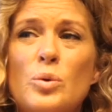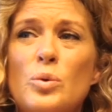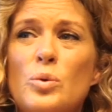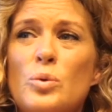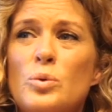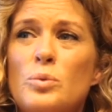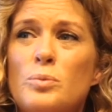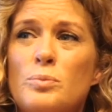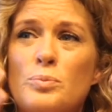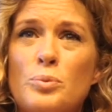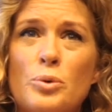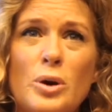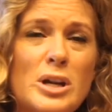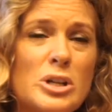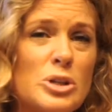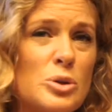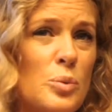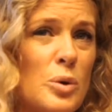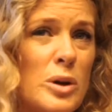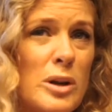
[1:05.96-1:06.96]
all pray
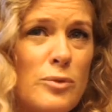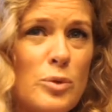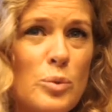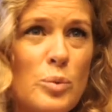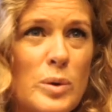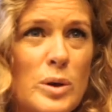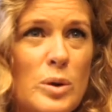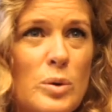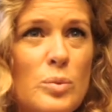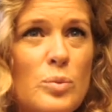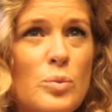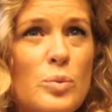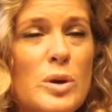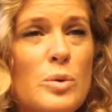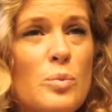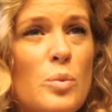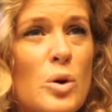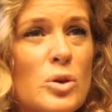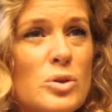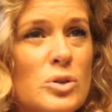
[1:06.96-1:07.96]
to whatever we
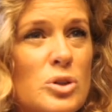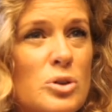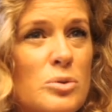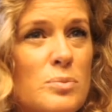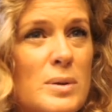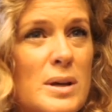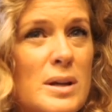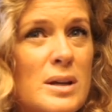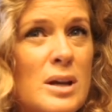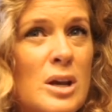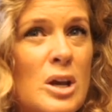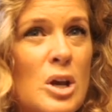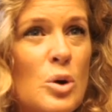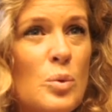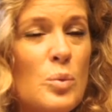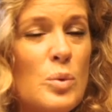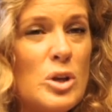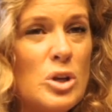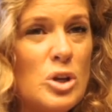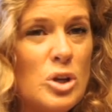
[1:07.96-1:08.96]
want to, but
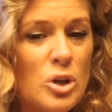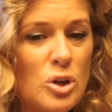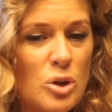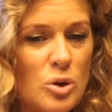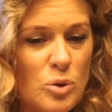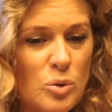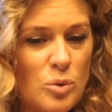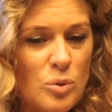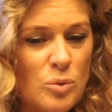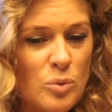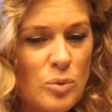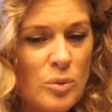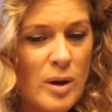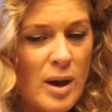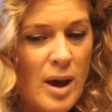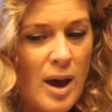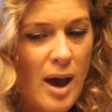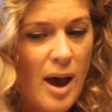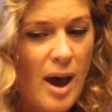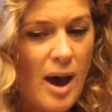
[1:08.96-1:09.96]
when you
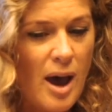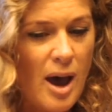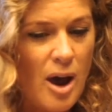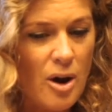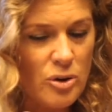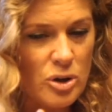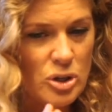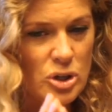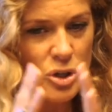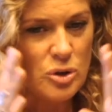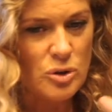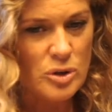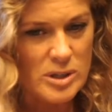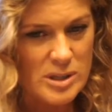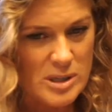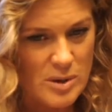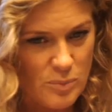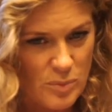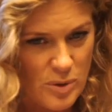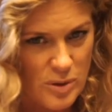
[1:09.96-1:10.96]
are in
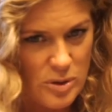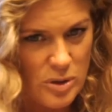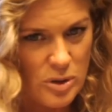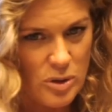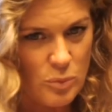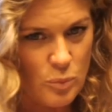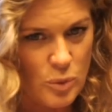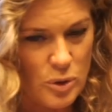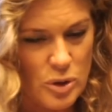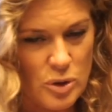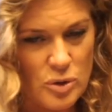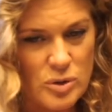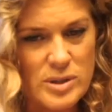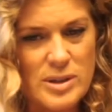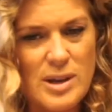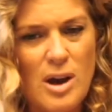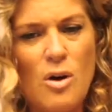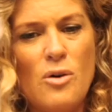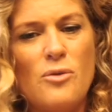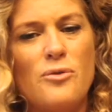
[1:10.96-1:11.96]
unison with
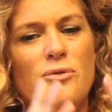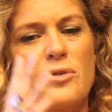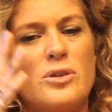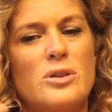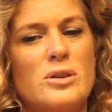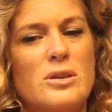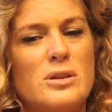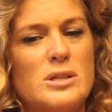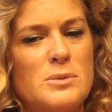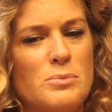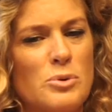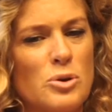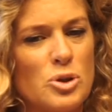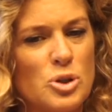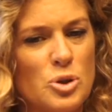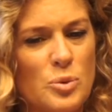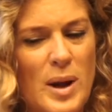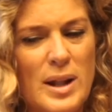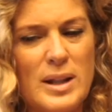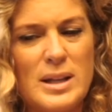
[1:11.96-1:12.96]
yourself and
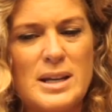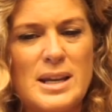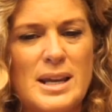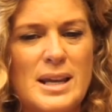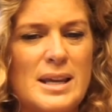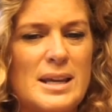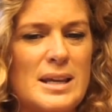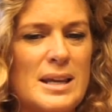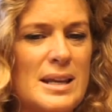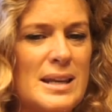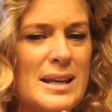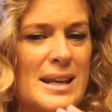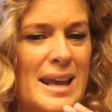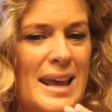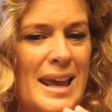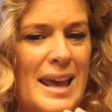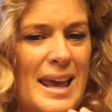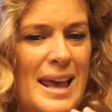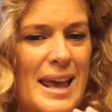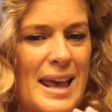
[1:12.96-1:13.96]
spirituality, and
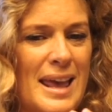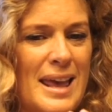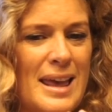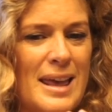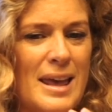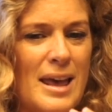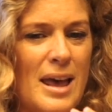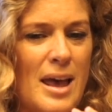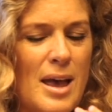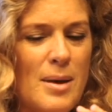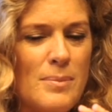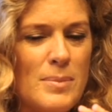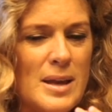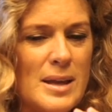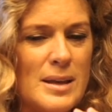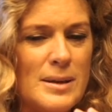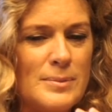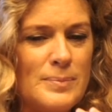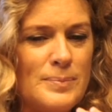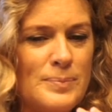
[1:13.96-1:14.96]
I
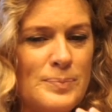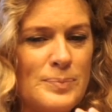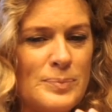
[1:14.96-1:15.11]
mean,